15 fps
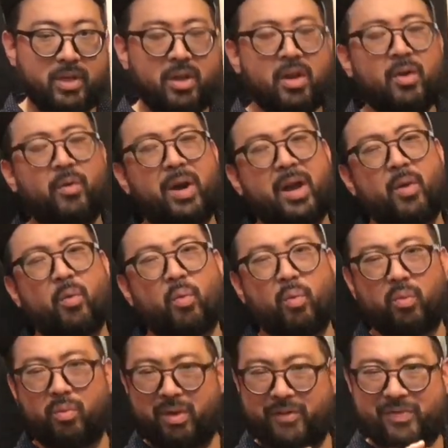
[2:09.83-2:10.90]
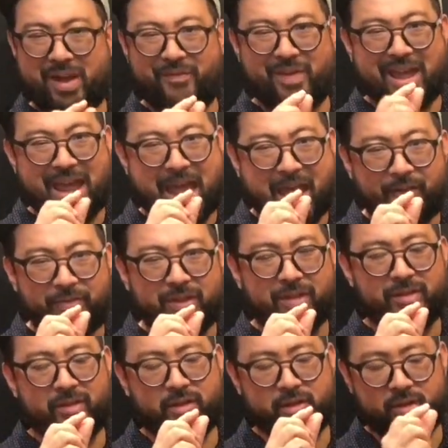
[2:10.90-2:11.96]
Right, if I have
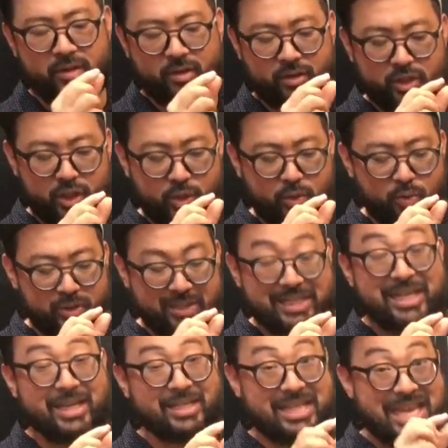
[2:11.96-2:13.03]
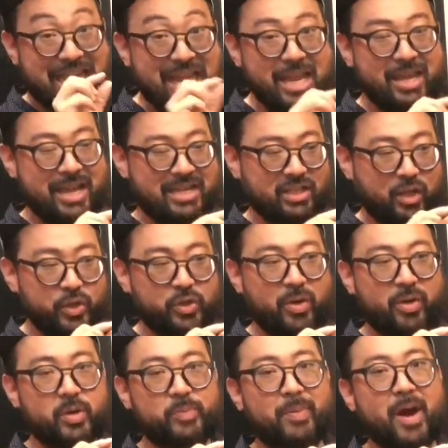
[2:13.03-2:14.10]
the two sticks hitting as close together
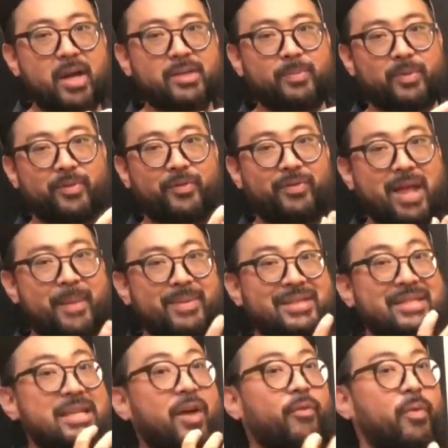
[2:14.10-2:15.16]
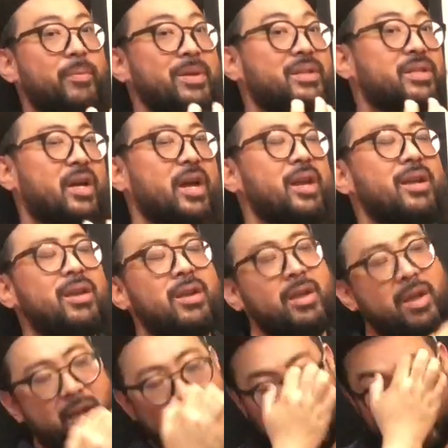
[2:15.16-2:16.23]
as possible, the flam itself will be tight,
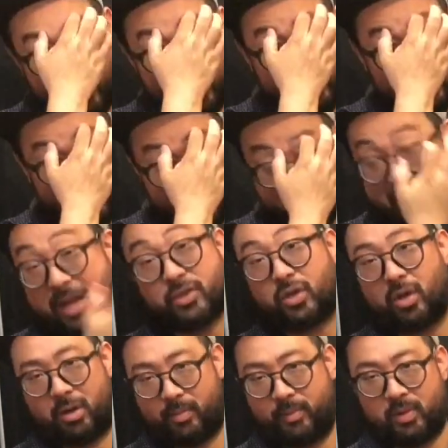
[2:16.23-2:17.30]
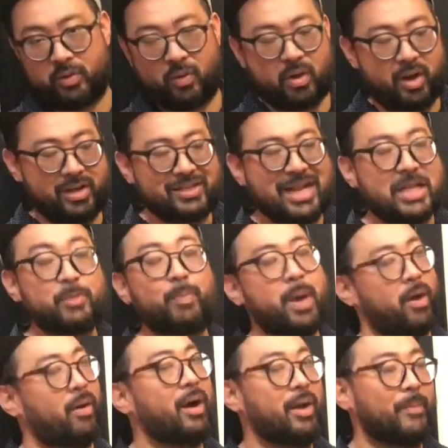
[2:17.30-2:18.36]
and it sounds good in a musical. It sounds
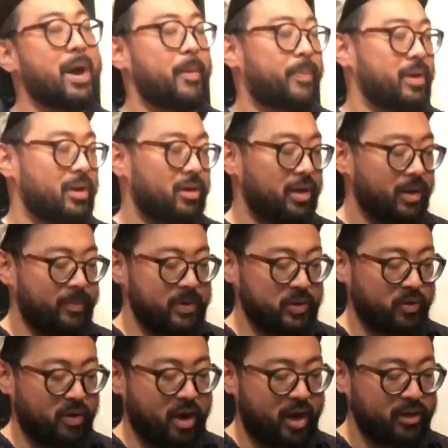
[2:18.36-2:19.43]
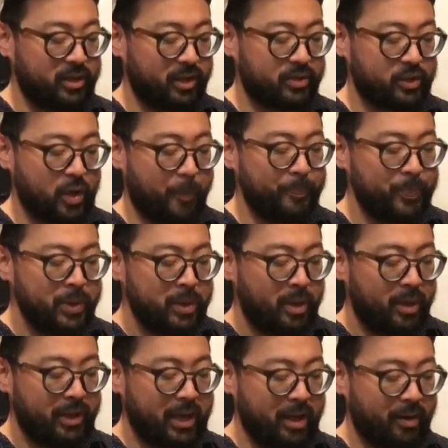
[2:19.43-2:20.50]
better, in my opinion, in a musical context. So
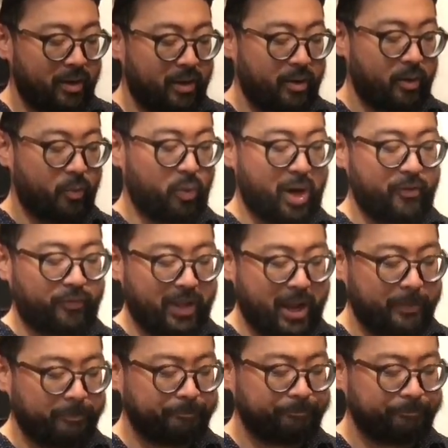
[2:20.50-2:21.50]
again, right flam,